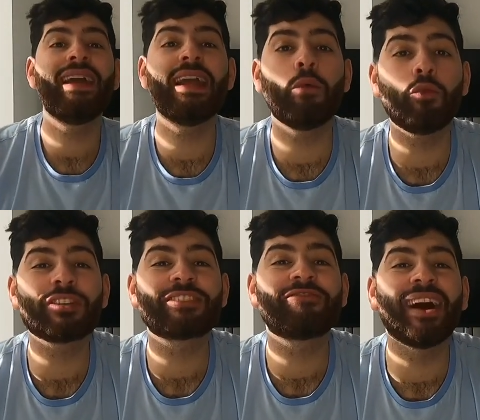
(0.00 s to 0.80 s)
It
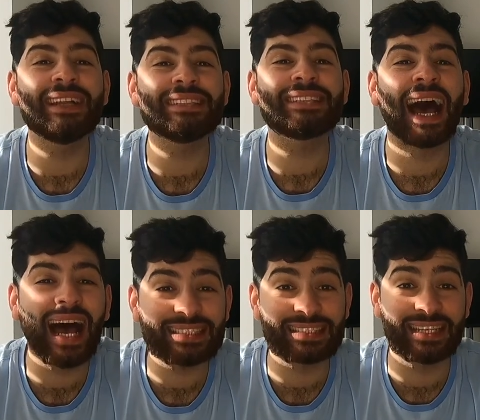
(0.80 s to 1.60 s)
was
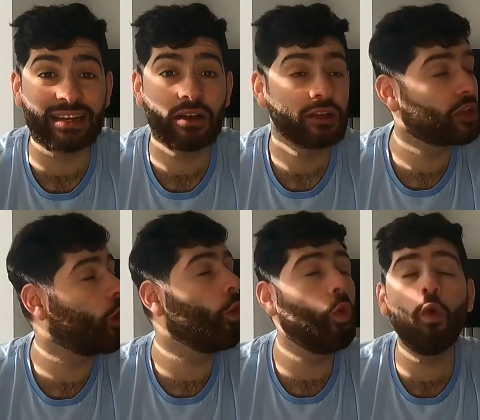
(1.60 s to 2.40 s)
fantastic the
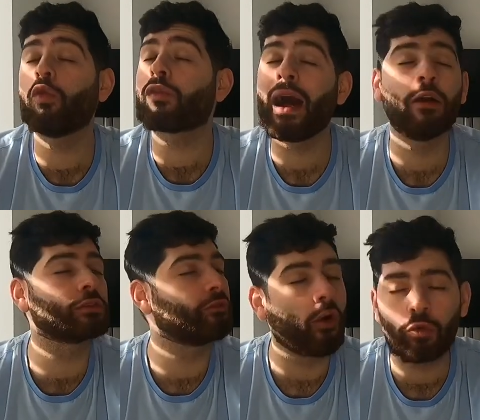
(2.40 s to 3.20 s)

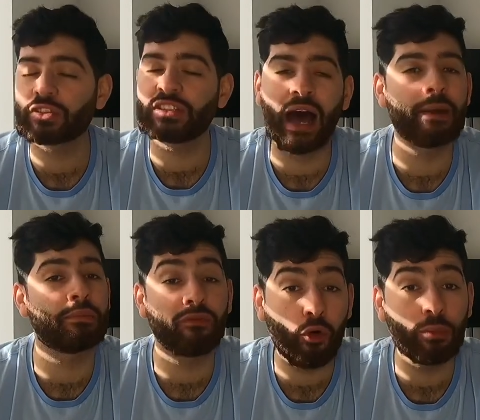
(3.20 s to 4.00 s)
all-round false nine
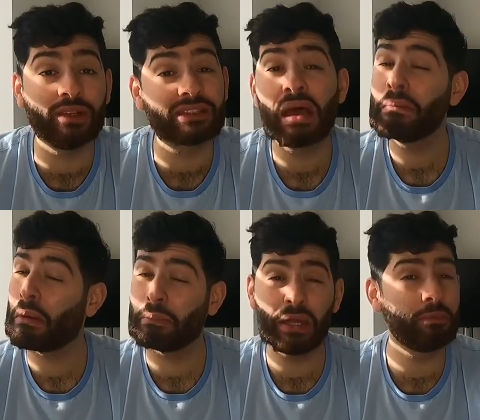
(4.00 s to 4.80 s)
performance.
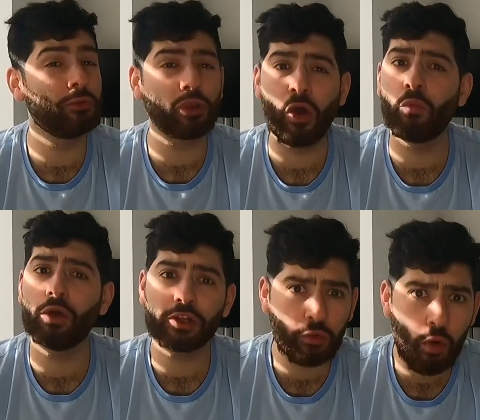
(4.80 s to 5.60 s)
But people don't
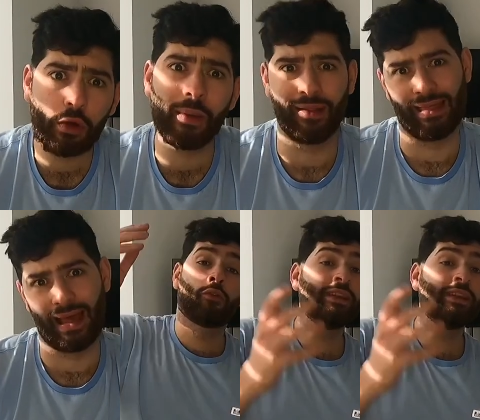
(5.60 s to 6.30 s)
want to talk about that.